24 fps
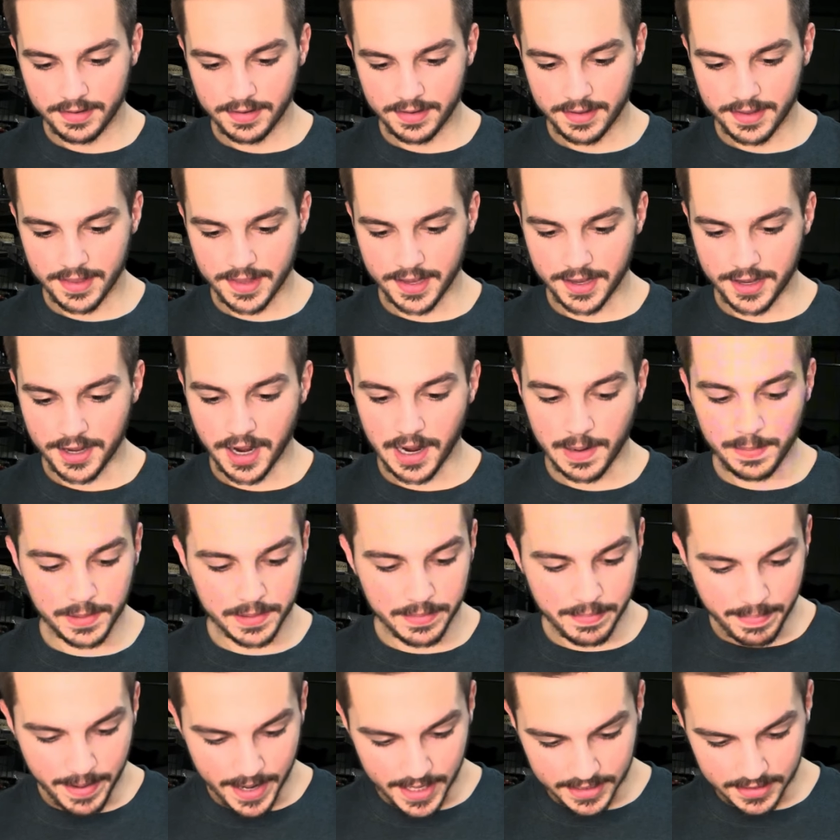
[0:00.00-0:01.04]
the
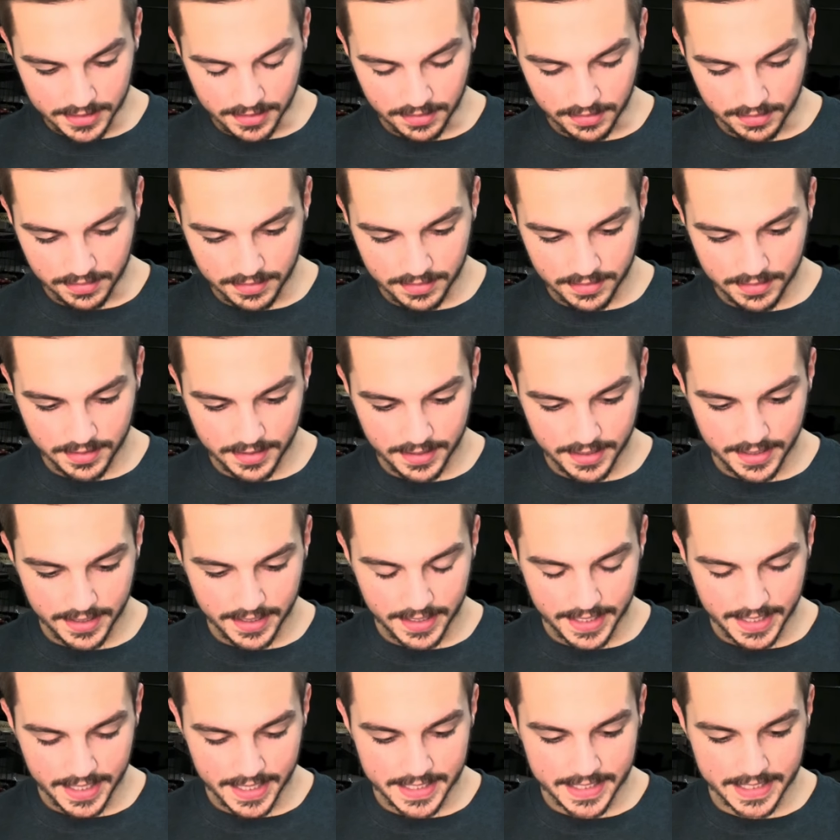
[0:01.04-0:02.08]
Goblin Barrel
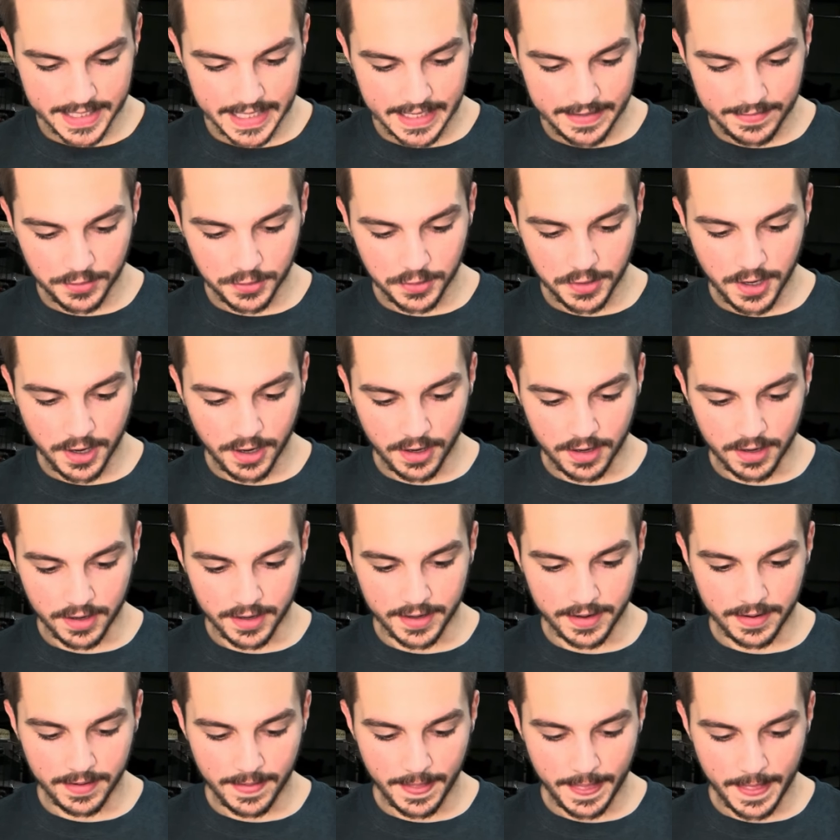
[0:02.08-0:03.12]
is an Evo
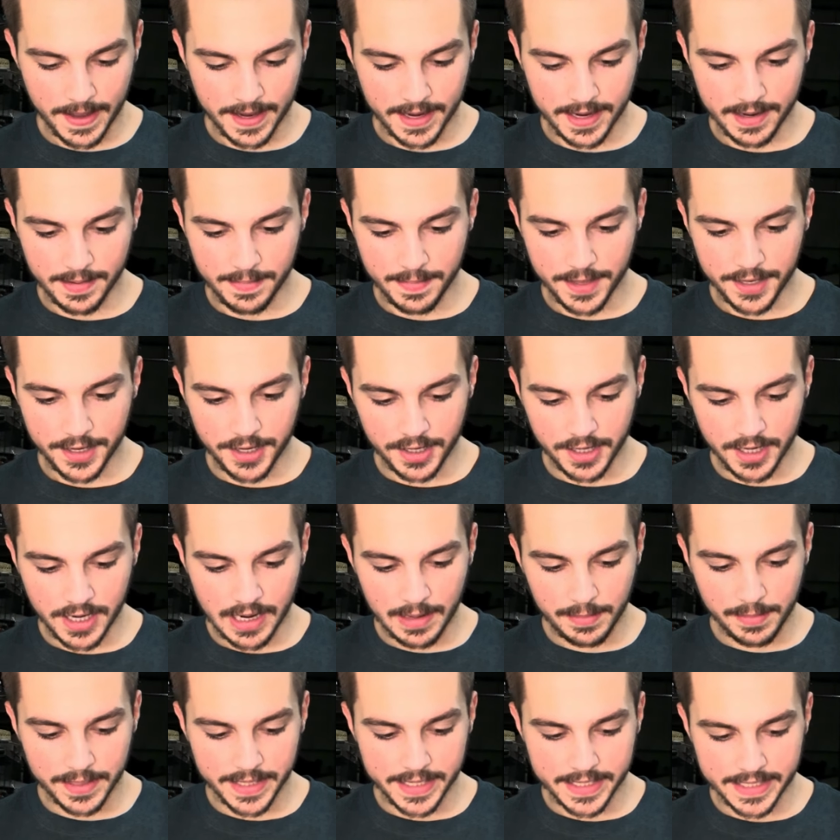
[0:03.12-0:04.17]
card. The Dark
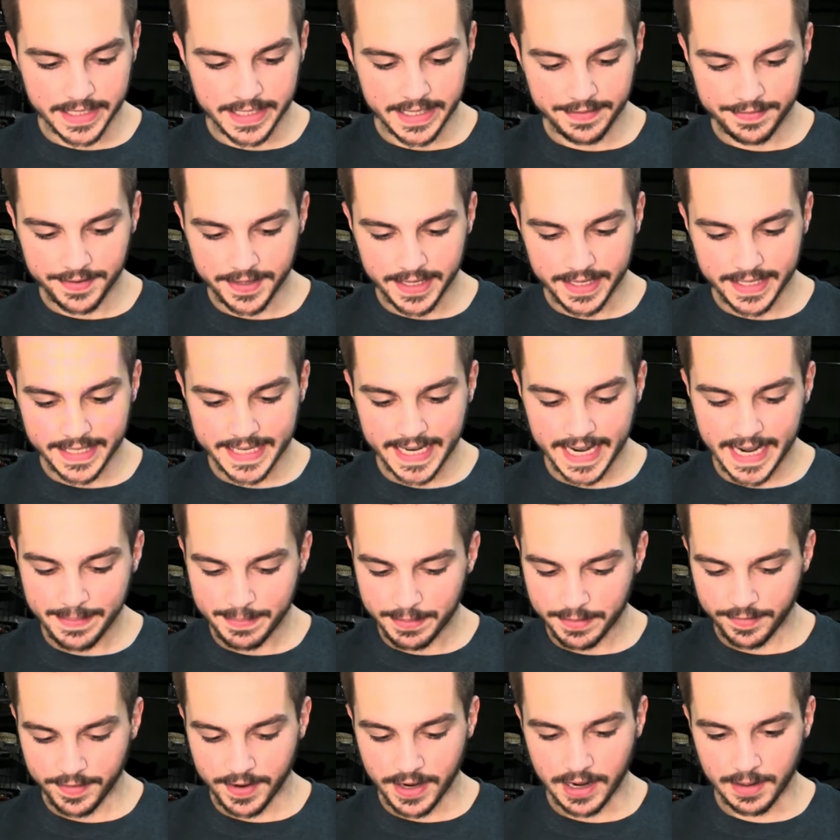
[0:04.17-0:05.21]
Goblin is a different type
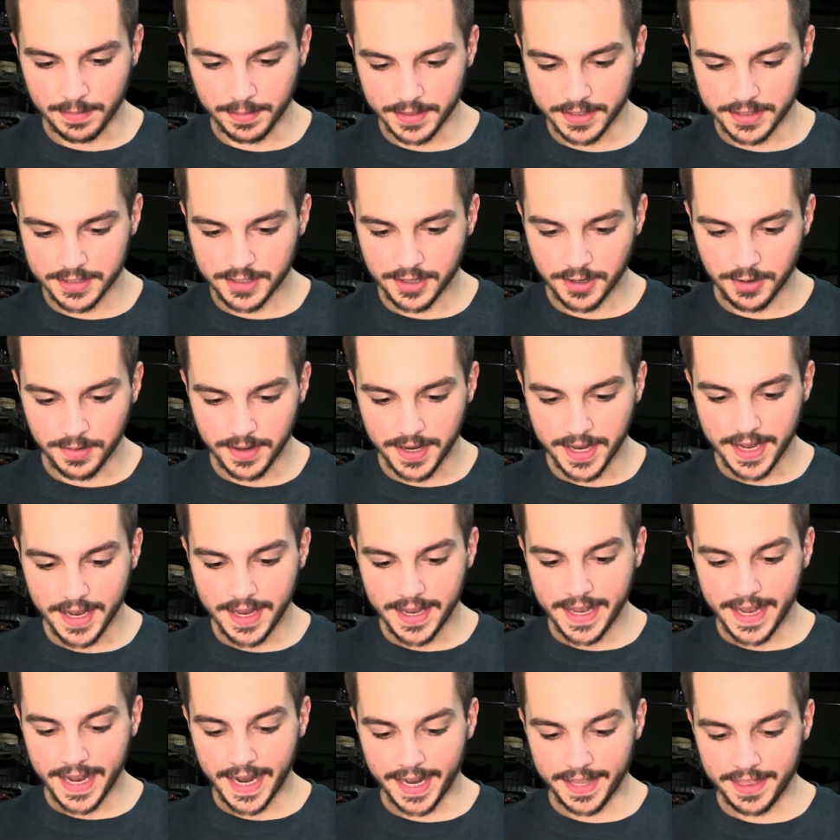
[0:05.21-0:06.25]
of Goblin, so
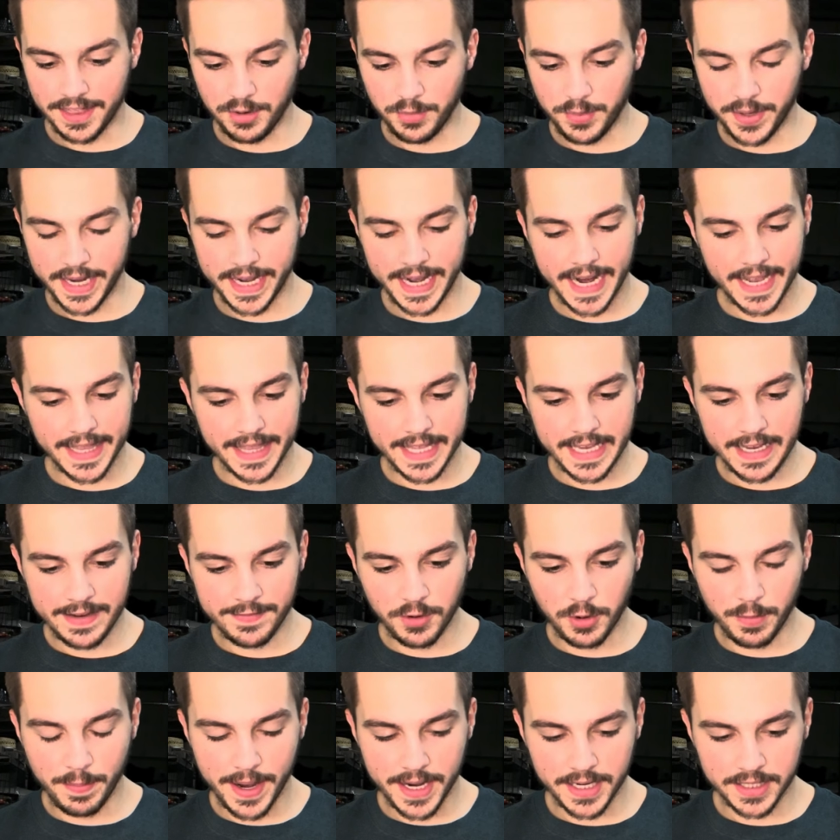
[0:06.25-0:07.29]
I think we can add the
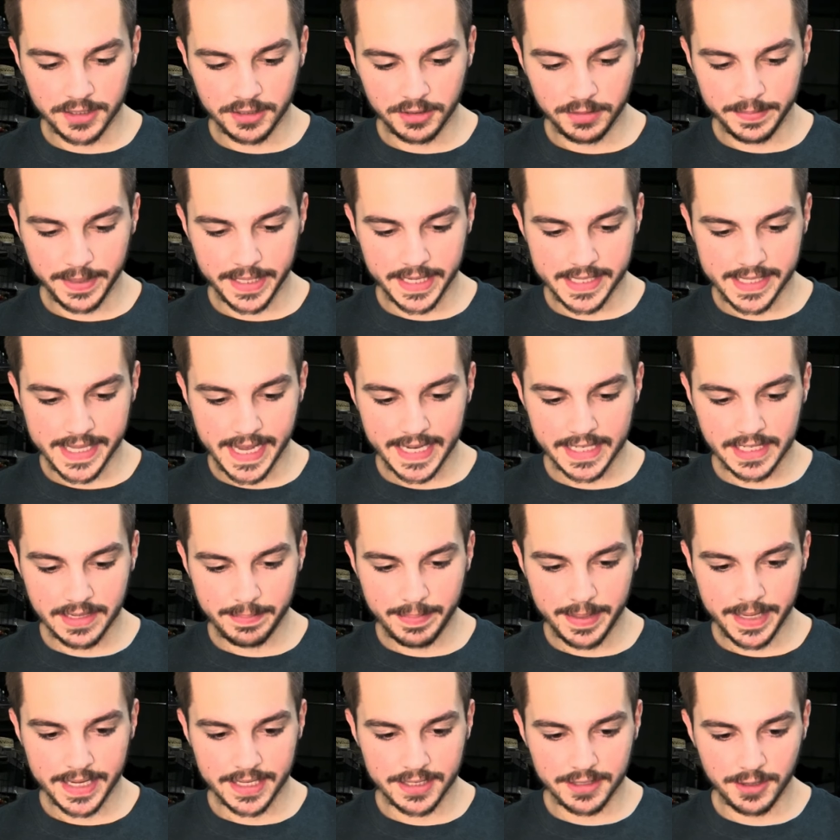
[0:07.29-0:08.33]
Evo Barrel because that
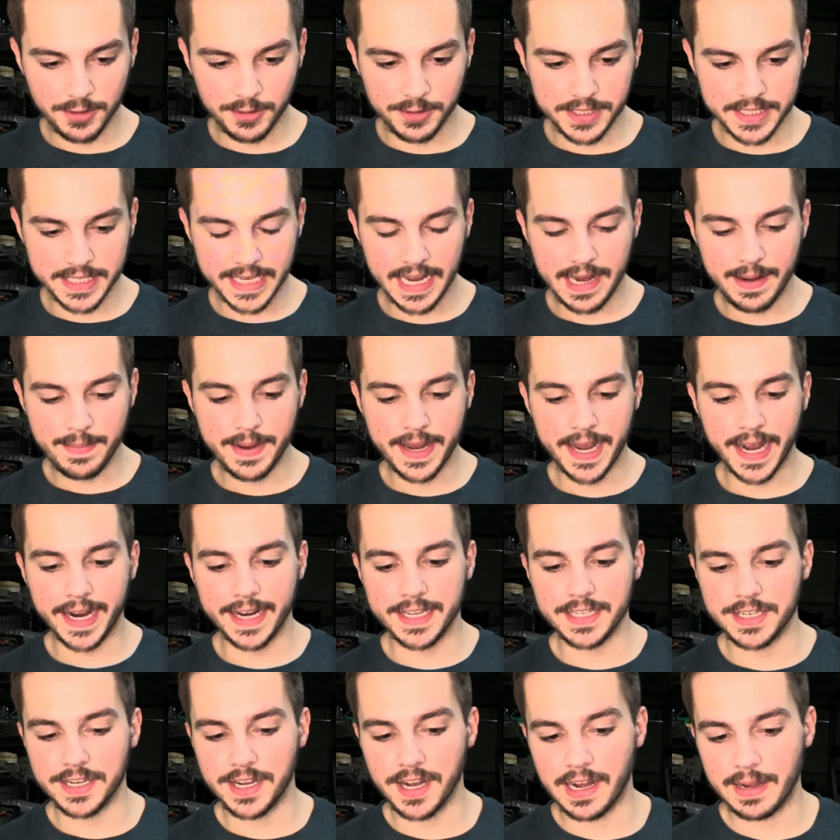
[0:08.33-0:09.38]
depicts those same
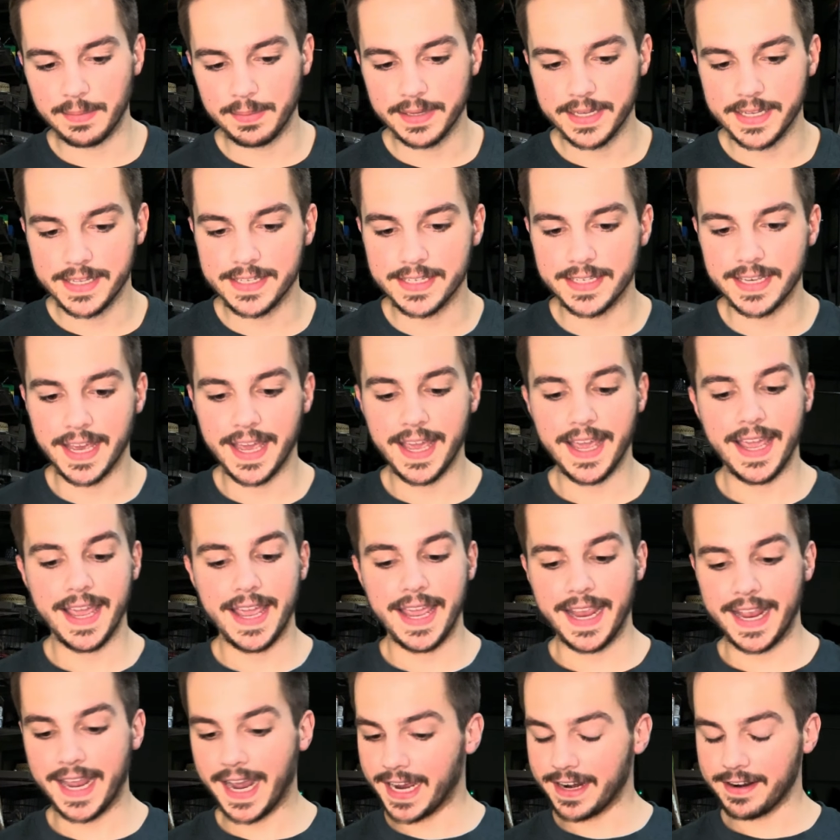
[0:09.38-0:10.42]
kinds of Goblins.
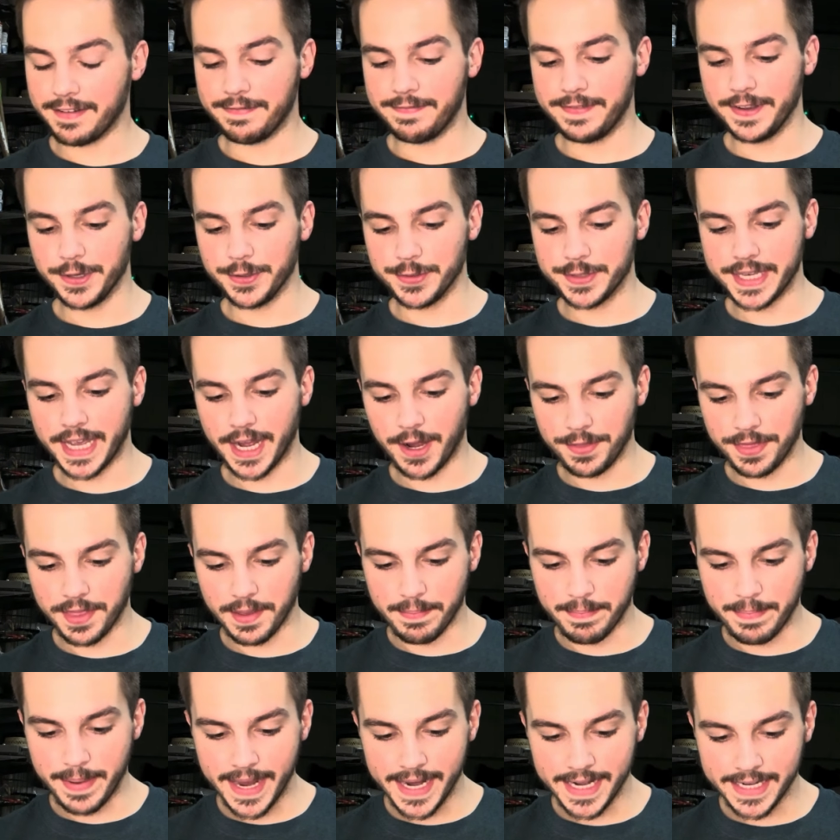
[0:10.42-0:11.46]
It kind of fills out the
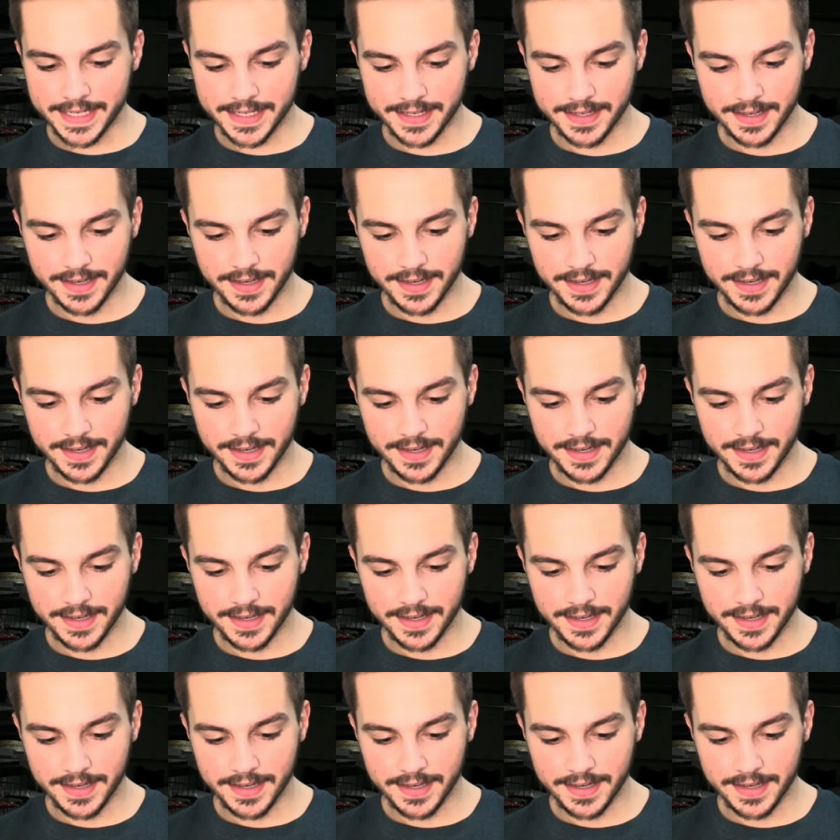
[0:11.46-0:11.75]
bait